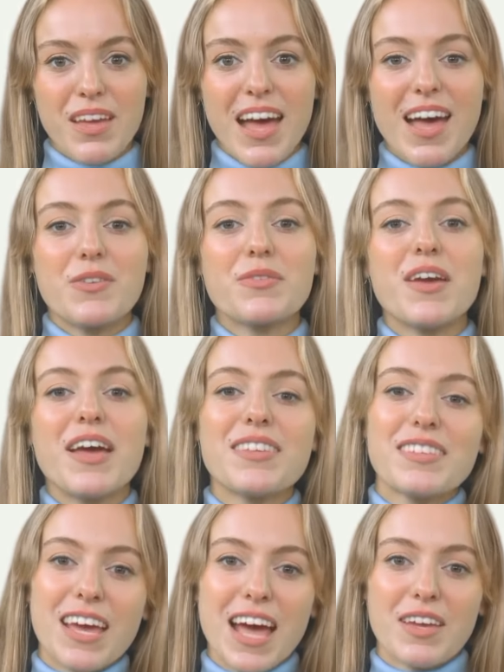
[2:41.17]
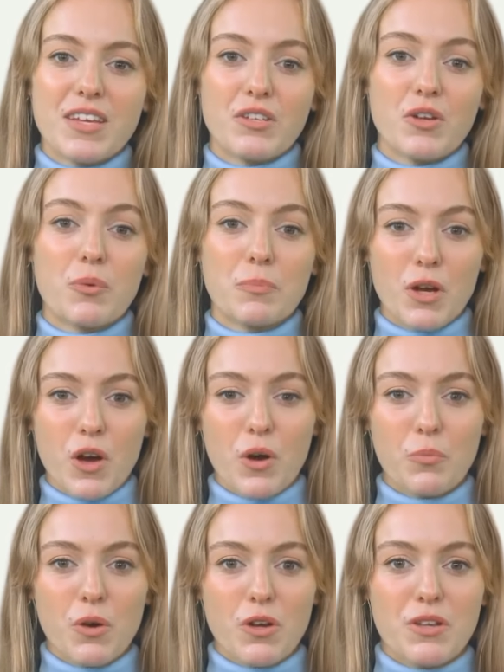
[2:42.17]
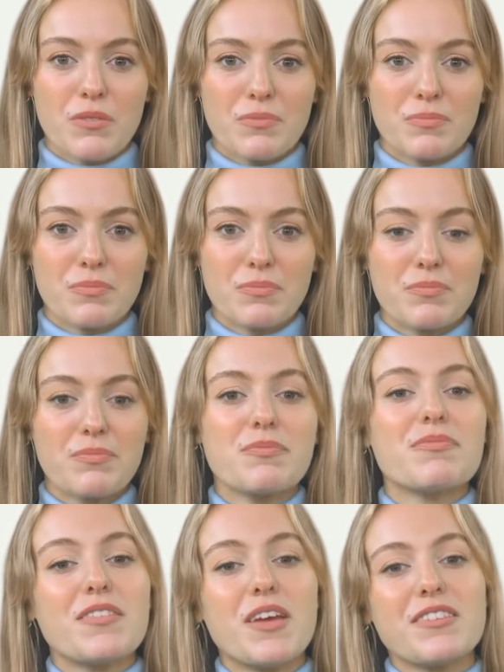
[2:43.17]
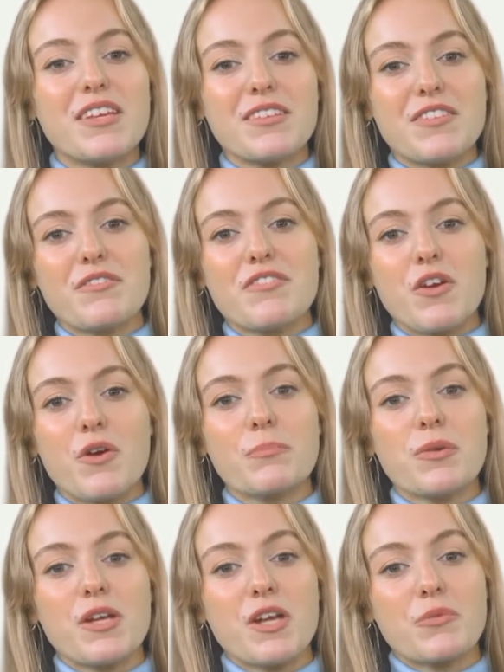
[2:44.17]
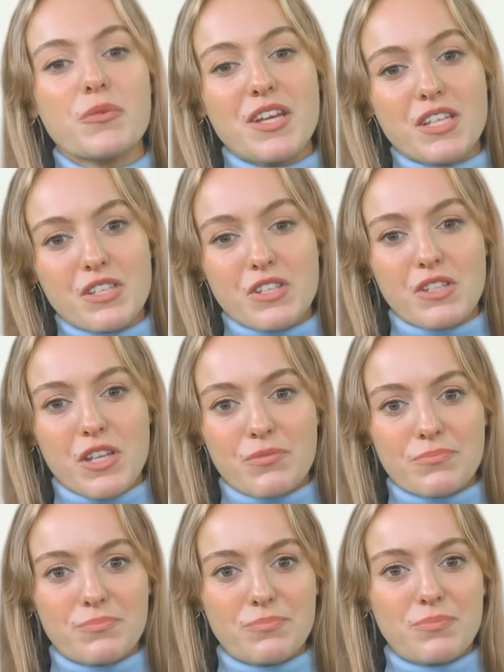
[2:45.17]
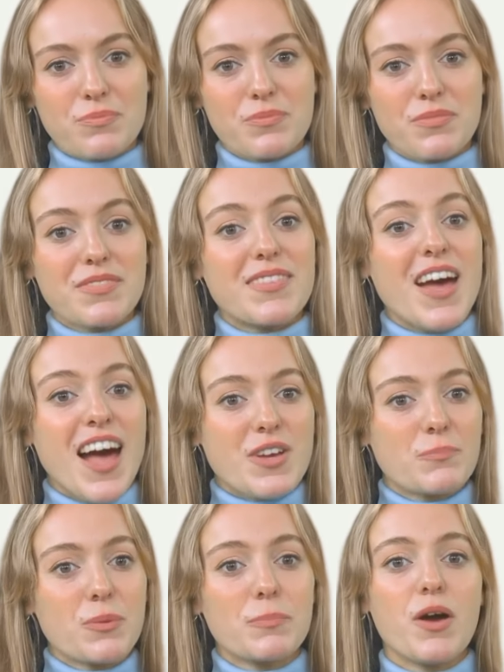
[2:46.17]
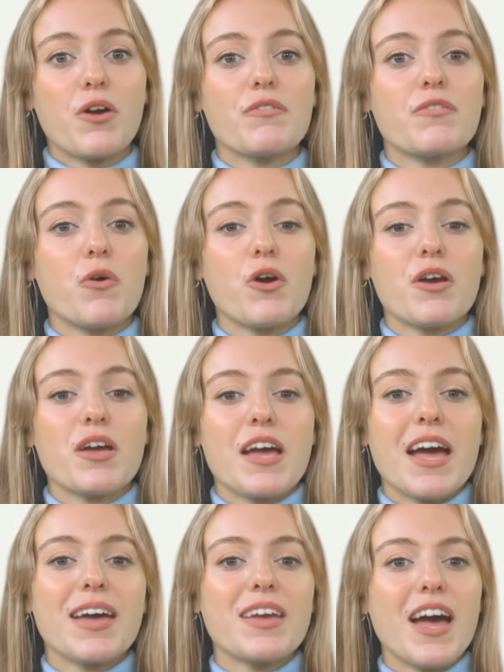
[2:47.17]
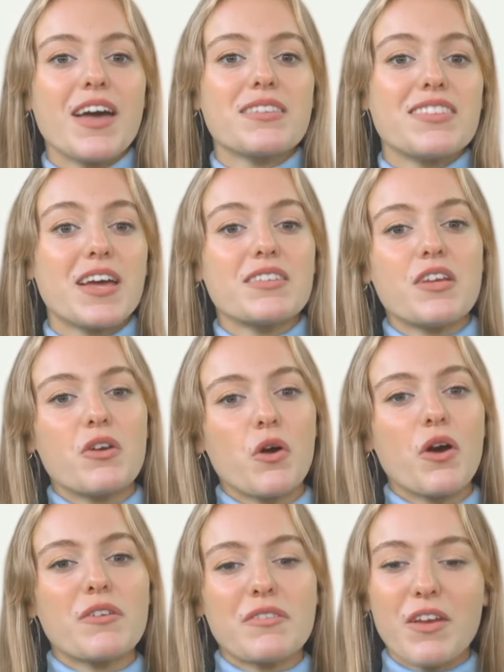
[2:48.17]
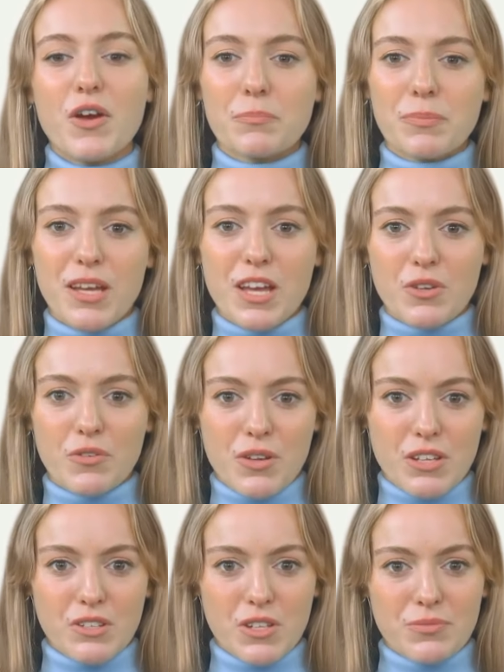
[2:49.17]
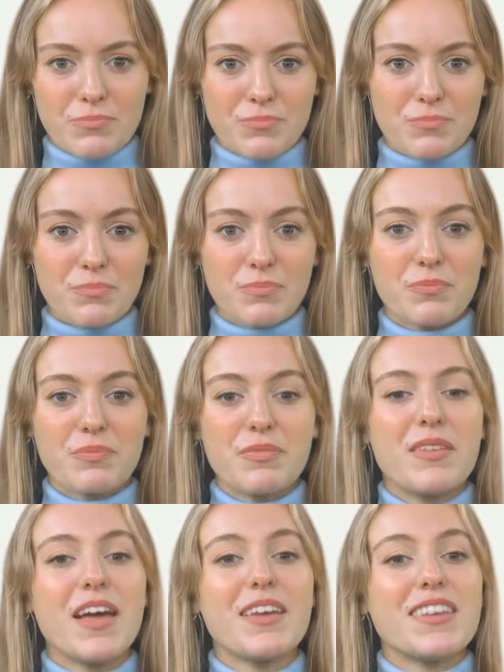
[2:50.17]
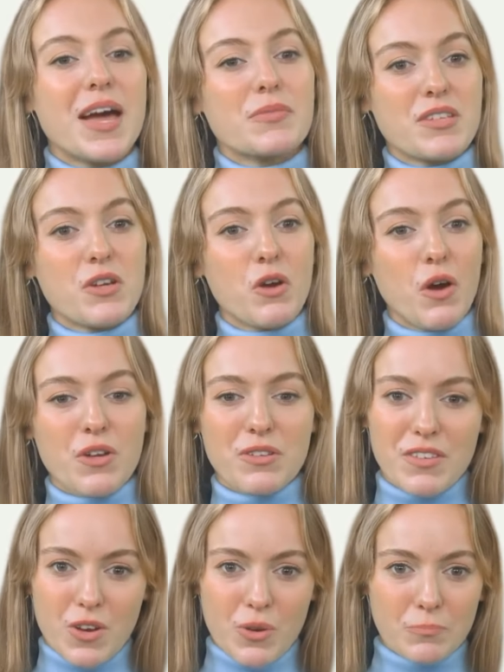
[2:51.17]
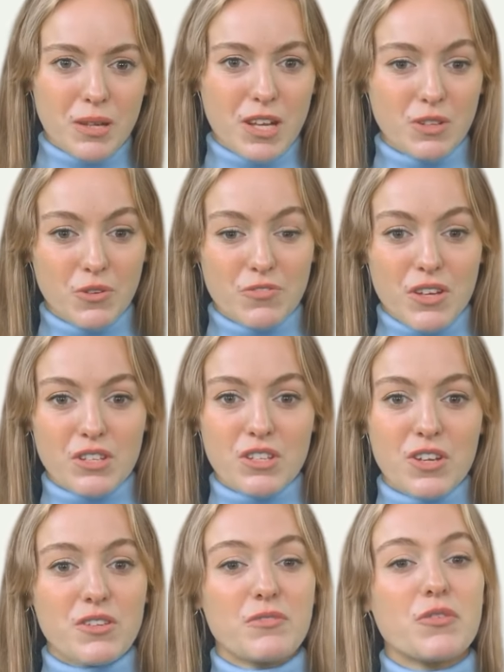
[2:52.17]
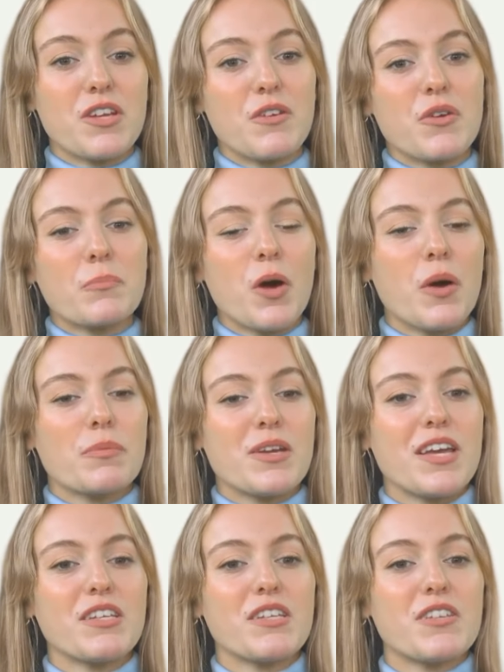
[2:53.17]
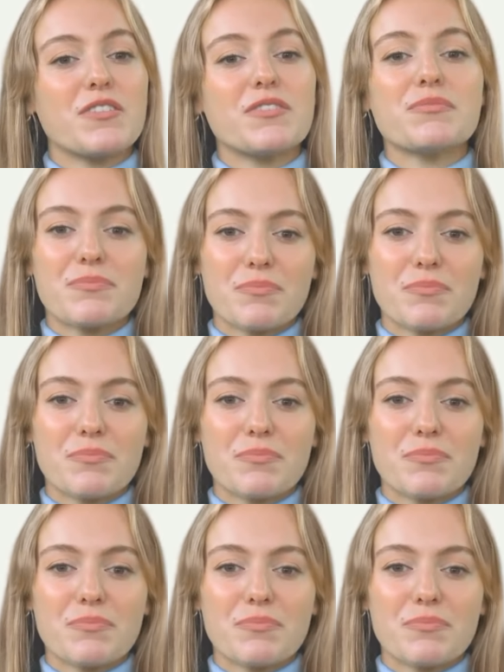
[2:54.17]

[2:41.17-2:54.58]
Analyze and Interpret Artwork, Building the Therapeutic Relationship, How to Prepare for and Conduct an Art Therapy Intervention adapting art therapy interventions for different populations.